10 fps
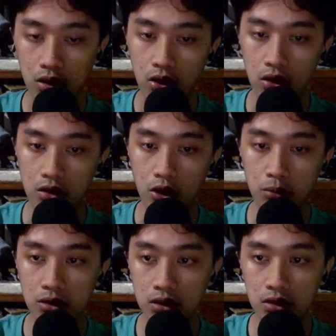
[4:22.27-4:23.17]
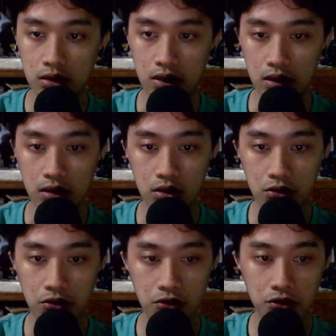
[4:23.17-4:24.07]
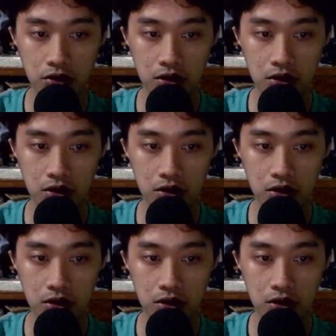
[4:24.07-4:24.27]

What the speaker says: on the opposite side of